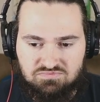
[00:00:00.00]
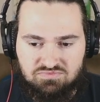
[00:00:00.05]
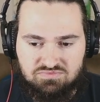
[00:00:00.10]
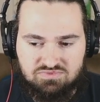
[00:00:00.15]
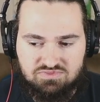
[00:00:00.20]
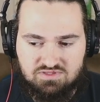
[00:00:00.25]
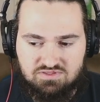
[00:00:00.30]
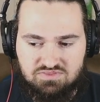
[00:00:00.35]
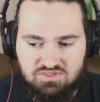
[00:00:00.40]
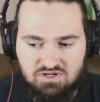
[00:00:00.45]

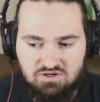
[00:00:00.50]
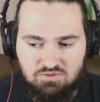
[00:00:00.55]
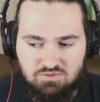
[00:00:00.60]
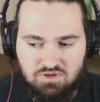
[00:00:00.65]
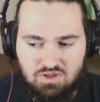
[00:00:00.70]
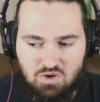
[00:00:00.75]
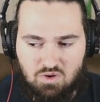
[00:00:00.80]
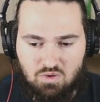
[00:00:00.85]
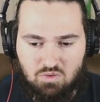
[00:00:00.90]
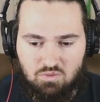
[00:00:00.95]
they don't
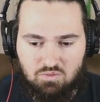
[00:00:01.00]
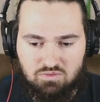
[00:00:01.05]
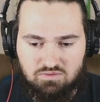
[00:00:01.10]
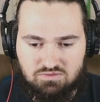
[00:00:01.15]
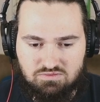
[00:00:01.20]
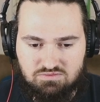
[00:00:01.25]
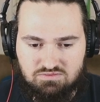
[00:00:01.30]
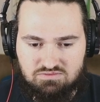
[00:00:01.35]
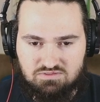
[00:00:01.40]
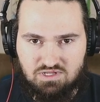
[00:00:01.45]
know
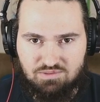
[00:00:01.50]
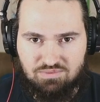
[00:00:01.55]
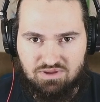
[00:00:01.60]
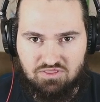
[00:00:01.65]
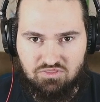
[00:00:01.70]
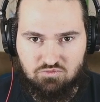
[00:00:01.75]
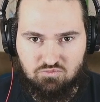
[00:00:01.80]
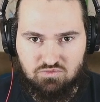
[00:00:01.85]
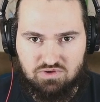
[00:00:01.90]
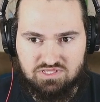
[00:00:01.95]
about
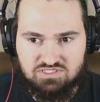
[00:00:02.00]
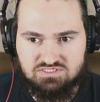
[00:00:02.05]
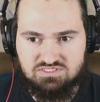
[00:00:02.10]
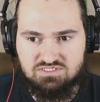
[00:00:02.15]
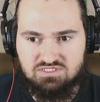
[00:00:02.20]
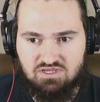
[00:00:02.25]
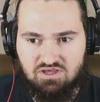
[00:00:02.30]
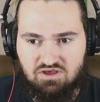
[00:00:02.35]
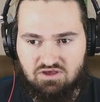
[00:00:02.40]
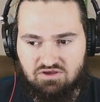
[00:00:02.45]
the rest
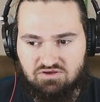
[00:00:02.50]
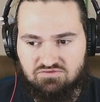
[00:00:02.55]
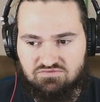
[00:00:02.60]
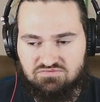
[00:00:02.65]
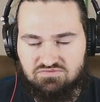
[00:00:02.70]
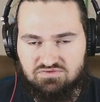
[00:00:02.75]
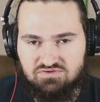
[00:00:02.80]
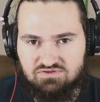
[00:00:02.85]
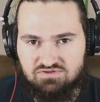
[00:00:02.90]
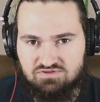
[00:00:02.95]

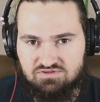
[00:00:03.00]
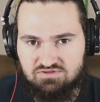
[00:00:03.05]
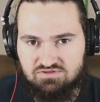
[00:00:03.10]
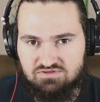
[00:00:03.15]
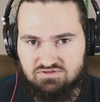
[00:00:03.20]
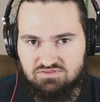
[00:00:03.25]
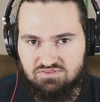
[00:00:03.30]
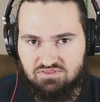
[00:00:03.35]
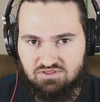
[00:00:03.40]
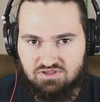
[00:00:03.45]
of
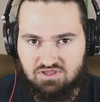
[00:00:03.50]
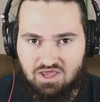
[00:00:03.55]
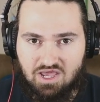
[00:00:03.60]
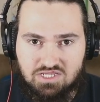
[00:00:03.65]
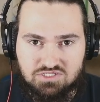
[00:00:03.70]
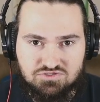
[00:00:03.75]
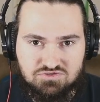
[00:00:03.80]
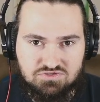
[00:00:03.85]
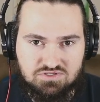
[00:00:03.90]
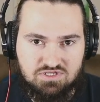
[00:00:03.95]
the
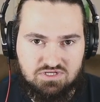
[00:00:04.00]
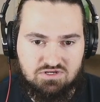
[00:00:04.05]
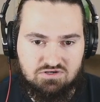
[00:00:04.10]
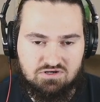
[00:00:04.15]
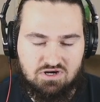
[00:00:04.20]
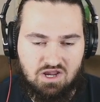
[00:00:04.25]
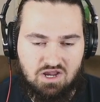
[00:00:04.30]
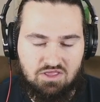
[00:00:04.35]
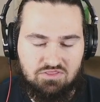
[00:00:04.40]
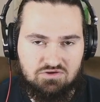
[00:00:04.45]
country or
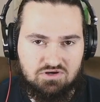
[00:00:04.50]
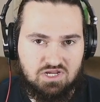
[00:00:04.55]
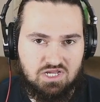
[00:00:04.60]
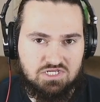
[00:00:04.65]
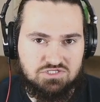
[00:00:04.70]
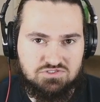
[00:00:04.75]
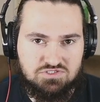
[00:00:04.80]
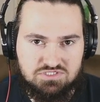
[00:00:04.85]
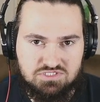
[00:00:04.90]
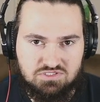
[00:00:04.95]
other
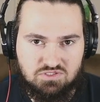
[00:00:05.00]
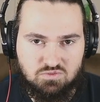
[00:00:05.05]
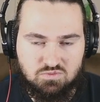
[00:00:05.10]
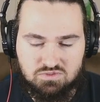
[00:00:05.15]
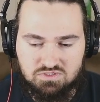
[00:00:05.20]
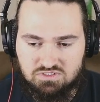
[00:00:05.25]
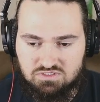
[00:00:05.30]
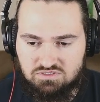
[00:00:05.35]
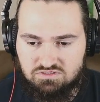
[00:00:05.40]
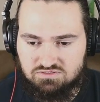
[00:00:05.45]
countries in the
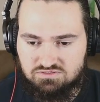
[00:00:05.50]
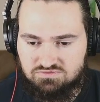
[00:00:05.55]
world.